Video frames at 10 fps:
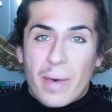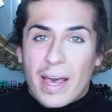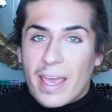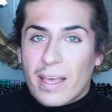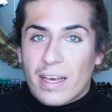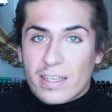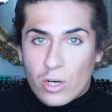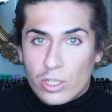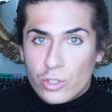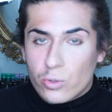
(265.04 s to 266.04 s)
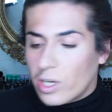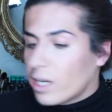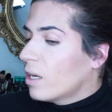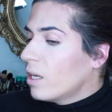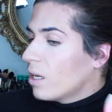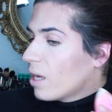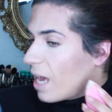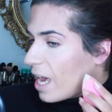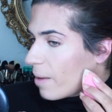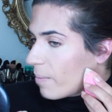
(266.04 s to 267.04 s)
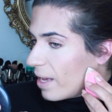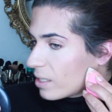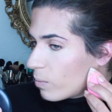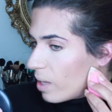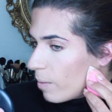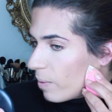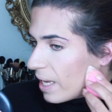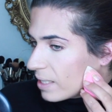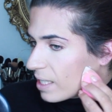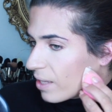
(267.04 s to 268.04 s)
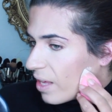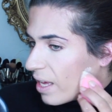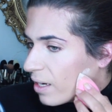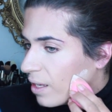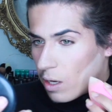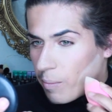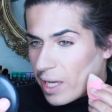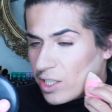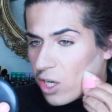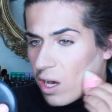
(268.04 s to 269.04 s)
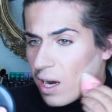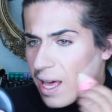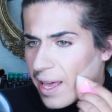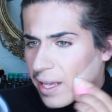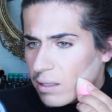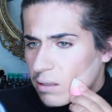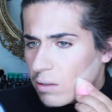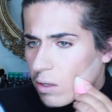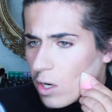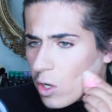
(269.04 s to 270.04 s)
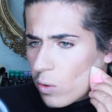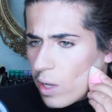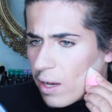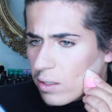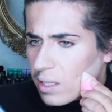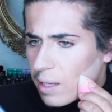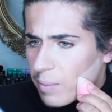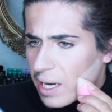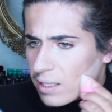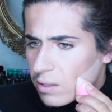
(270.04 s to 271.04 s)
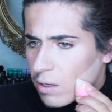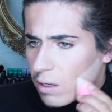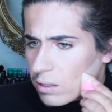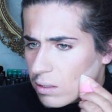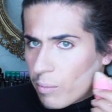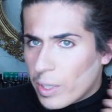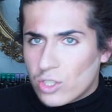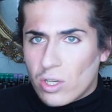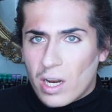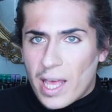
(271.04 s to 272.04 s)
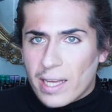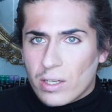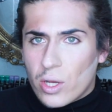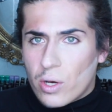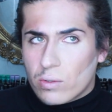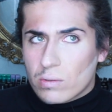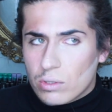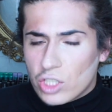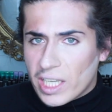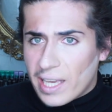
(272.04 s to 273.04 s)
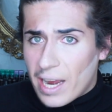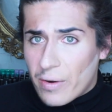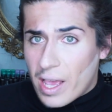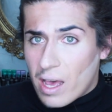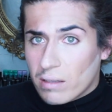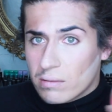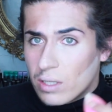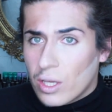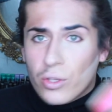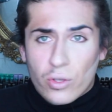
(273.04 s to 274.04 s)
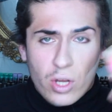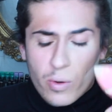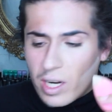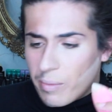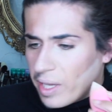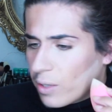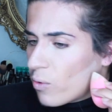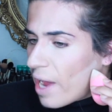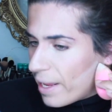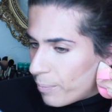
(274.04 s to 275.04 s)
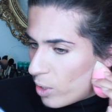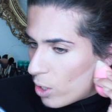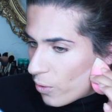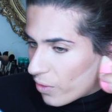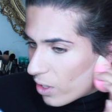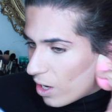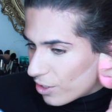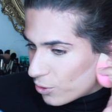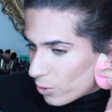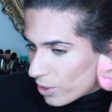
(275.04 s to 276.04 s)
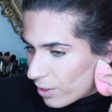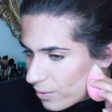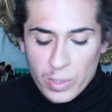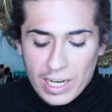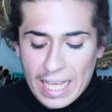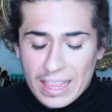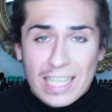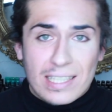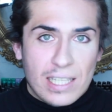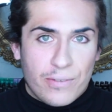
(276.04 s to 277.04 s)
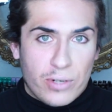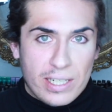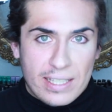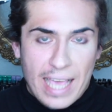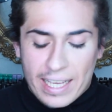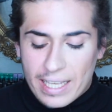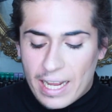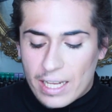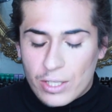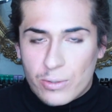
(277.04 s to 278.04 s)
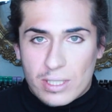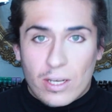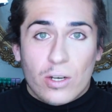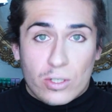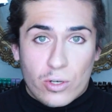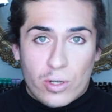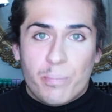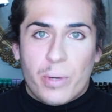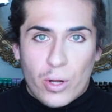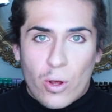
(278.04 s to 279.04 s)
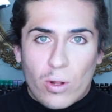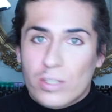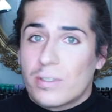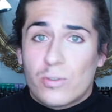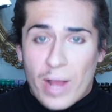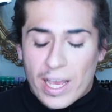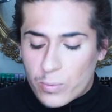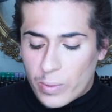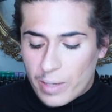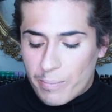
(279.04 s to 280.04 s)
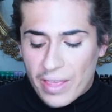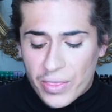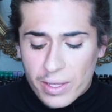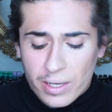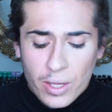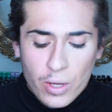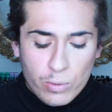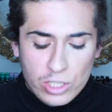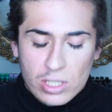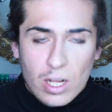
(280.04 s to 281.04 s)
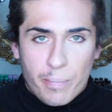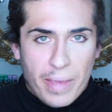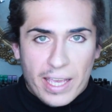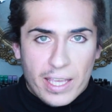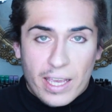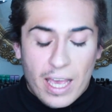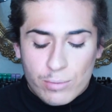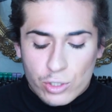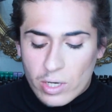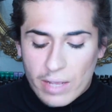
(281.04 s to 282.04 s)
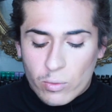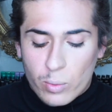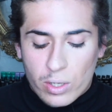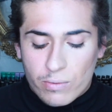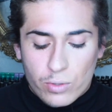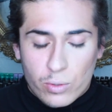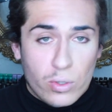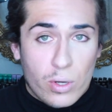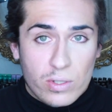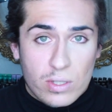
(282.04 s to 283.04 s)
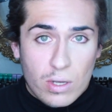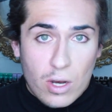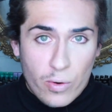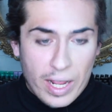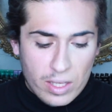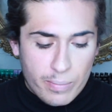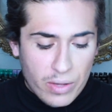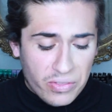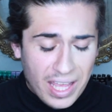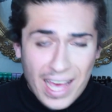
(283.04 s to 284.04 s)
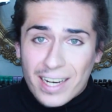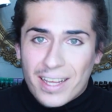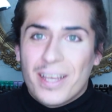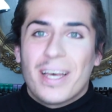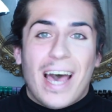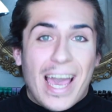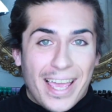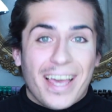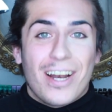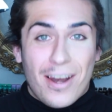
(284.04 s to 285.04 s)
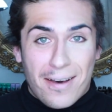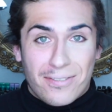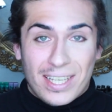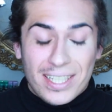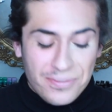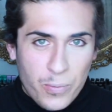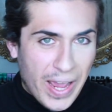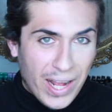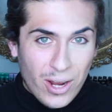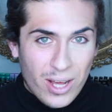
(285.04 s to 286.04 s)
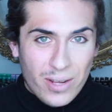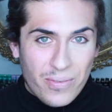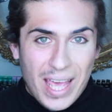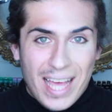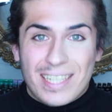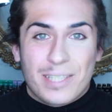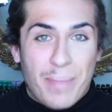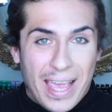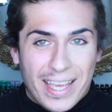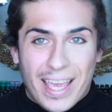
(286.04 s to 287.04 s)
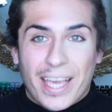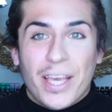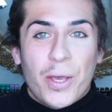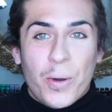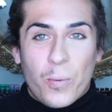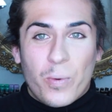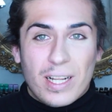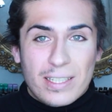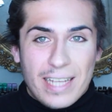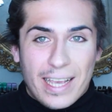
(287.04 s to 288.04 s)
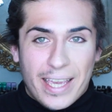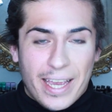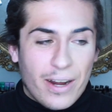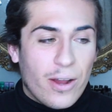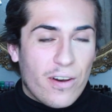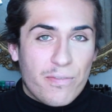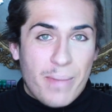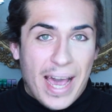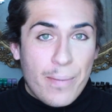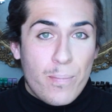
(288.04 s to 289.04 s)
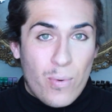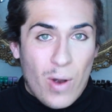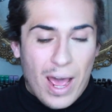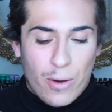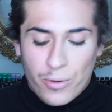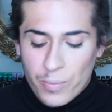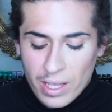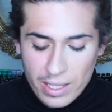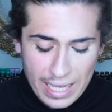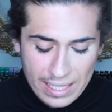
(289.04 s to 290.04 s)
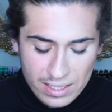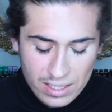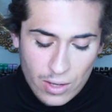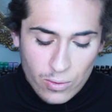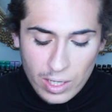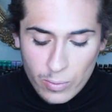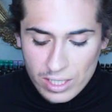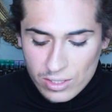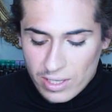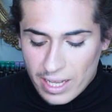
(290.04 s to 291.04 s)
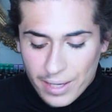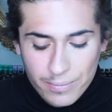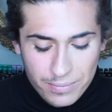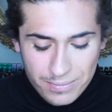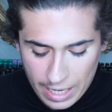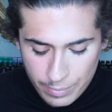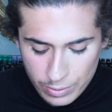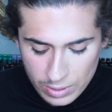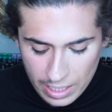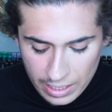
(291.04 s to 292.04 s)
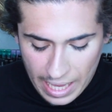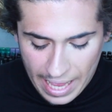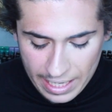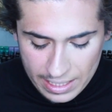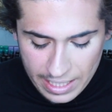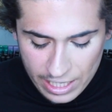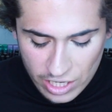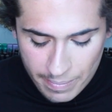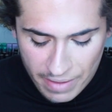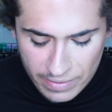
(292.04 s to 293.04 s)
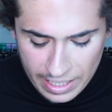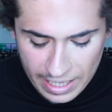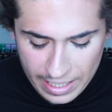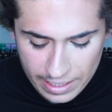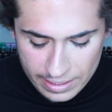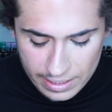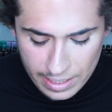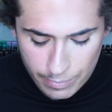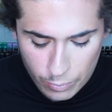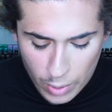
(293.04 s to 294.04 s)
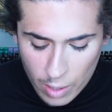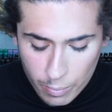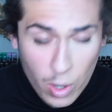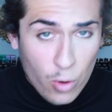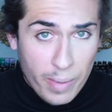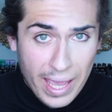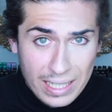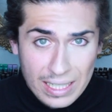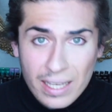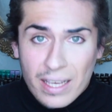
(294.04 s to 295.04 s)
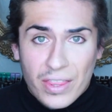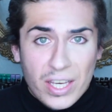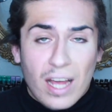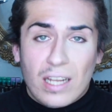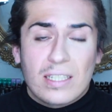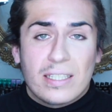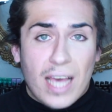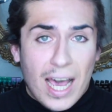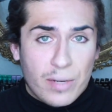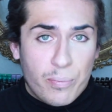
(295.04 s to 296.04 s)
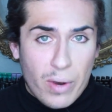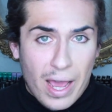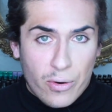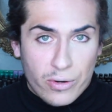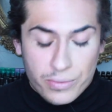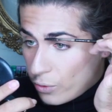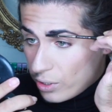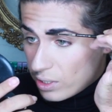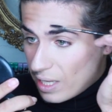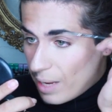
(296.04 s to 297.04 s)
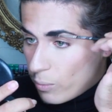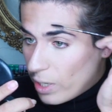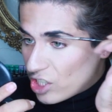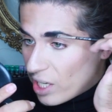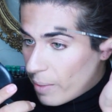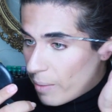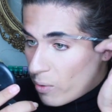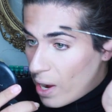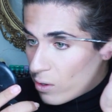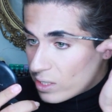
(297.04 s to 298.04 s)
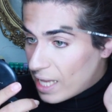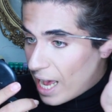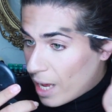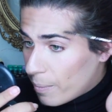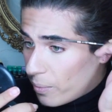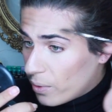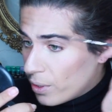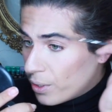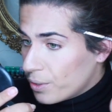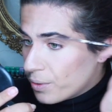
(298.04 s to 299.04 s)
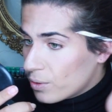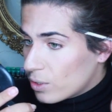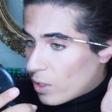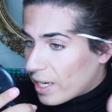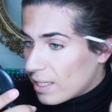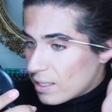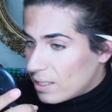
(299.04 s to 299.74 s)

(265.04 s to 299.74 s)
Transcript: my contour, I'm as well placing that on my jawline. Oh no, how's that place called? On my jawline? No, cheek area? You know what I mean, right below the contour. We'll let that sit for a second and use a good but old drag queen method, which is called baking. I'm sure every one of you knows already about that. I love it. While all of that is baking, we'll take care of my brow. Yes, only one today. And I'm using the Anastasia Beverly Hills Dip Brow Pomade in the color Dark Brown. First, I'm brushing my brows up so I can